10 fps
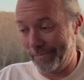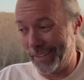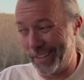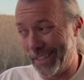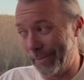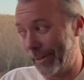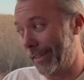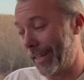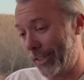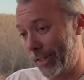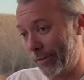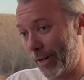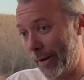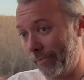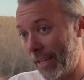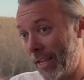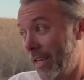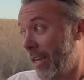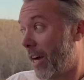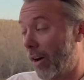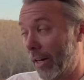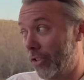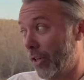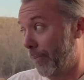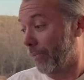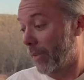it's time to get that stuff right. All right, so